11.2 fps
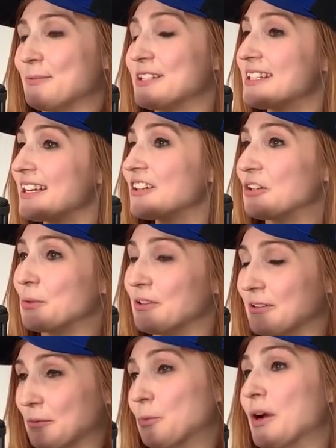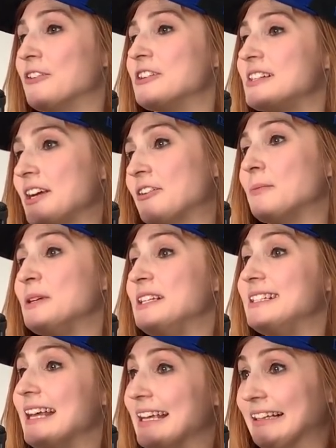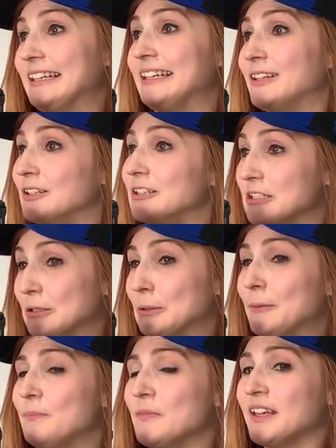Right. What's that going to wear and tear on me daily going to yep. do?